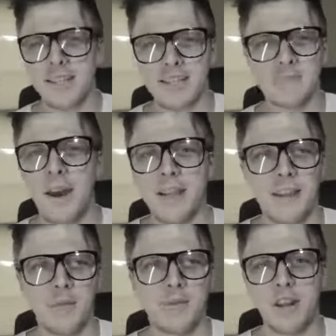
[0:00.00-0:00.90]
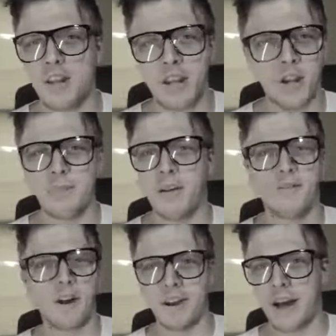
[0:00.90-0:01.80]
expect that it was gonna cure my
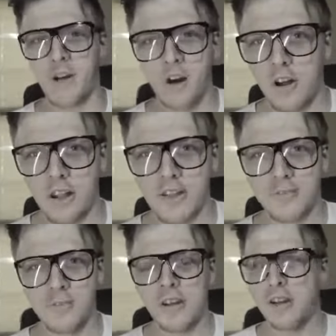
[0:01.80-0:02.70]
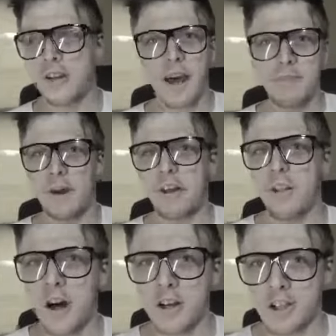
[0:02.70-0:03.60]
fucking alcoholism, not by a
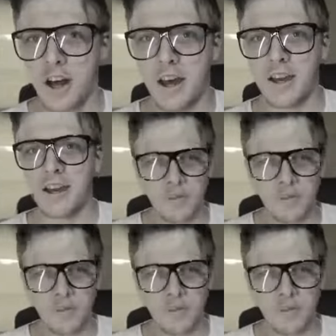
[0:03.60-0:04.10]
long shot.